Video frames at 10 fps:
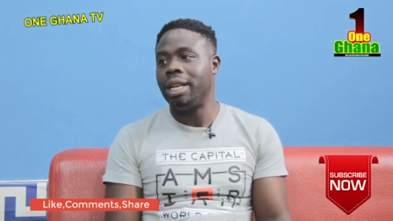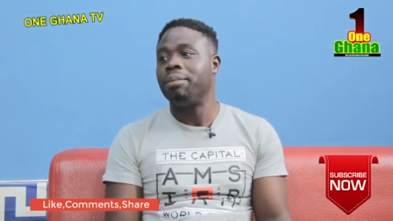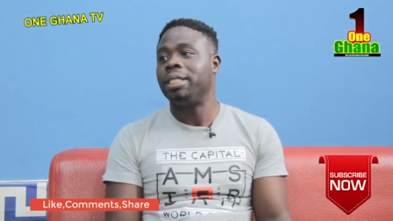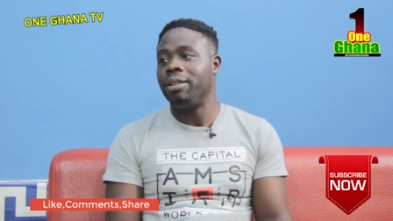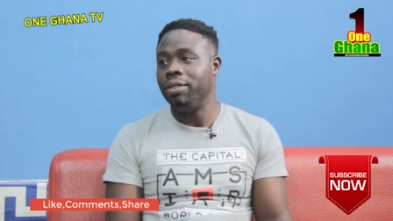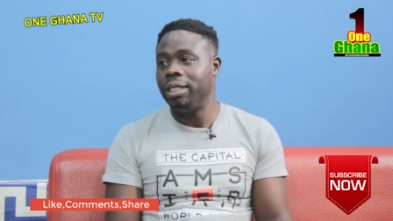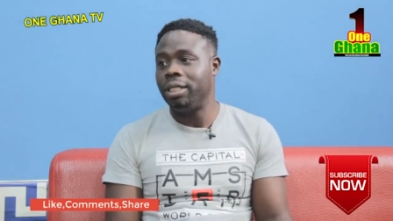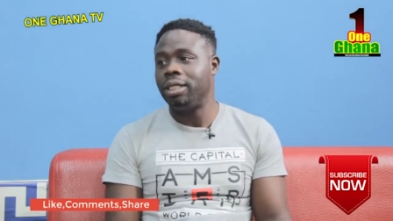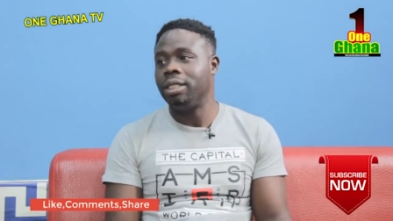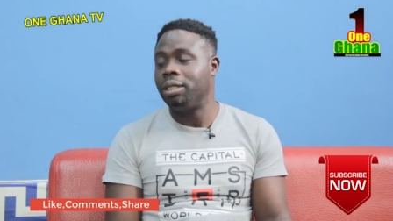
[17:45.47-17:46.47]
Now me
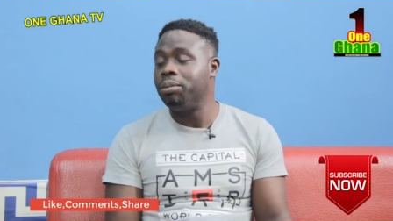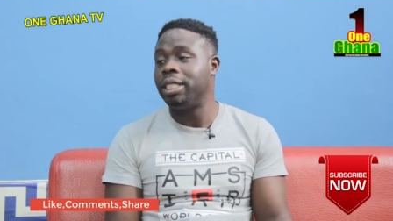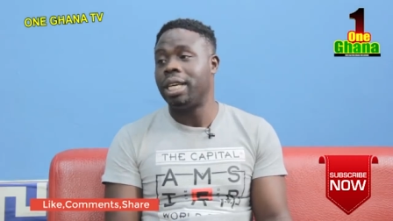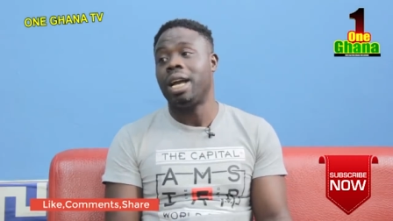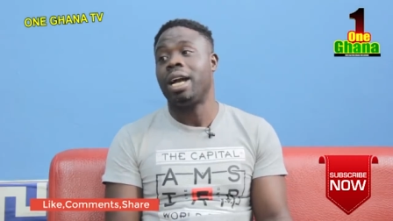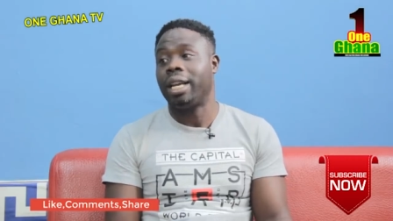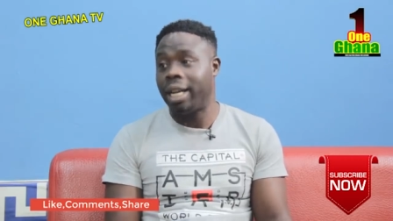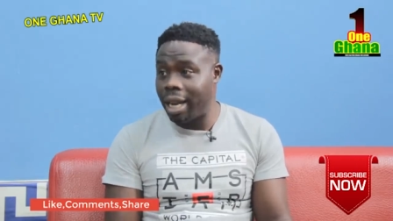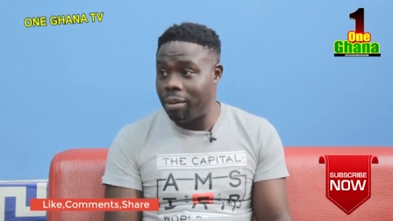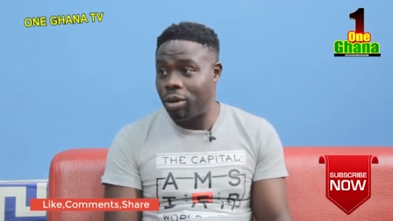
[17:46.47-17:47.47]
seventy cities me sika
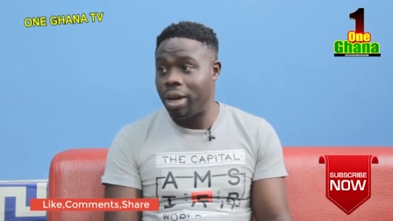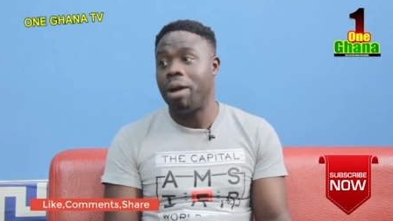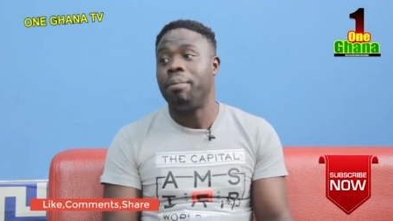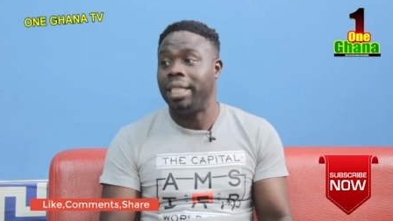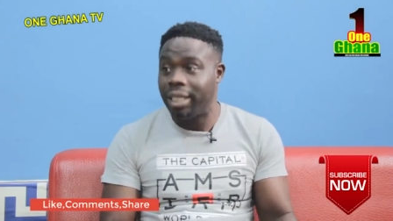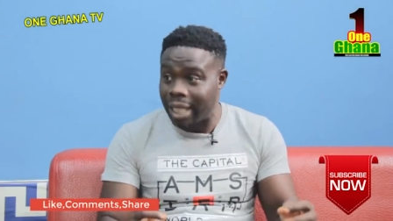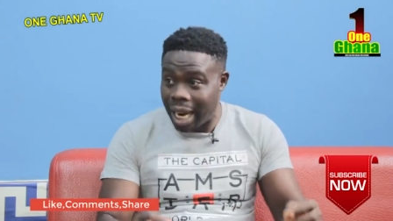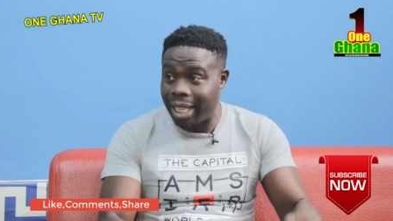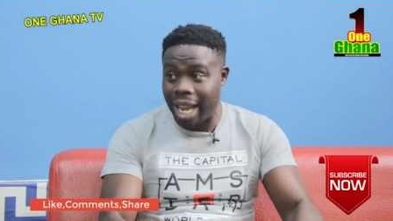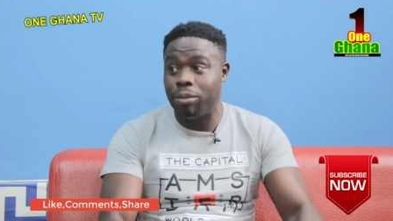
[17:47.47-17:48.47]
kakre da me ona be just
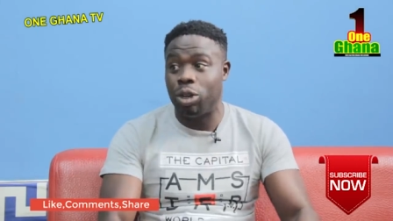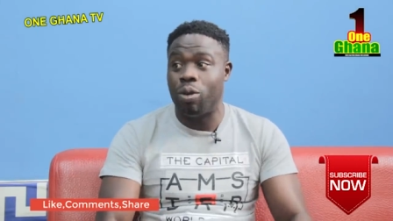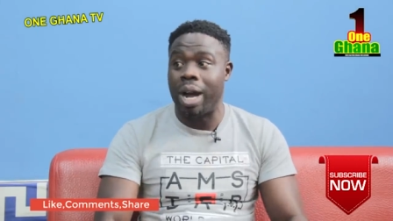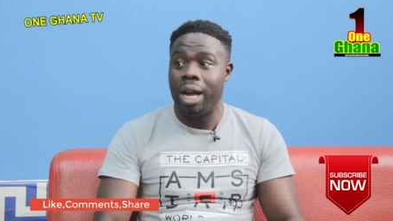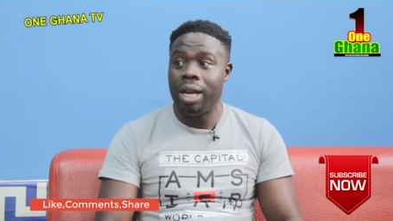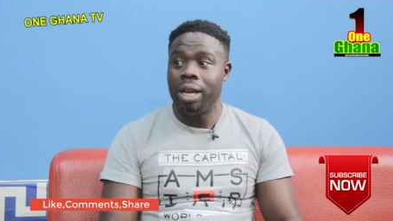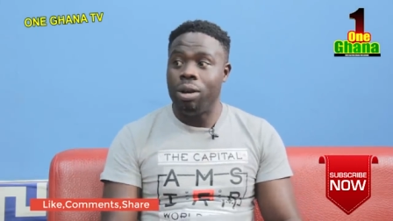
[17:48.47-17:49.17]
at time ono a.